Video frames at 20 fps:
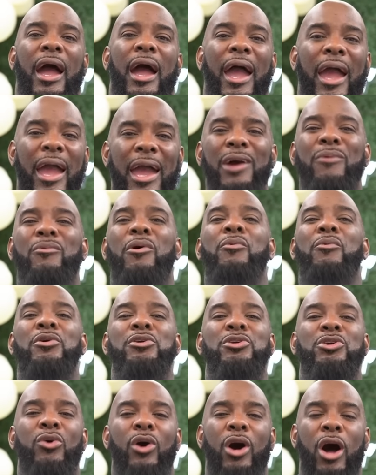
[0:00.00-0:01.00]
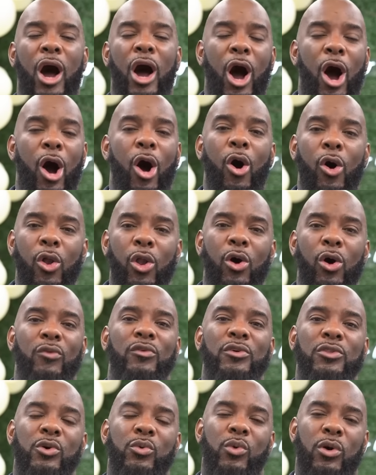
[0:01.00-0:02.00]
and what we're doing all
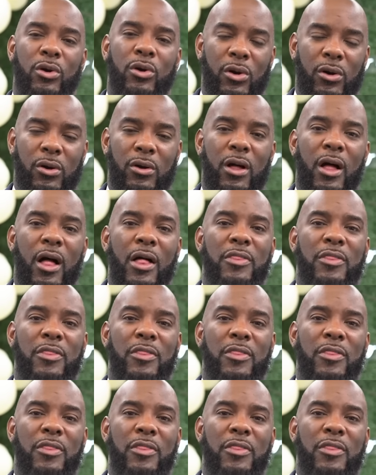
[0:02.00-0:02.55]
over the world.